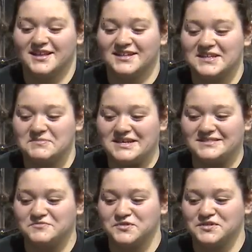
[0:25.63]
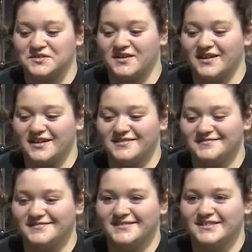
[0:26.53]
I did make some boys cry.
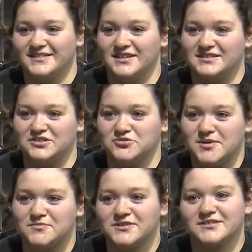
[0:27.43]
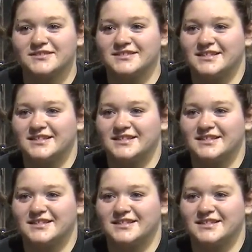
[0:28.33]
They still remember it to this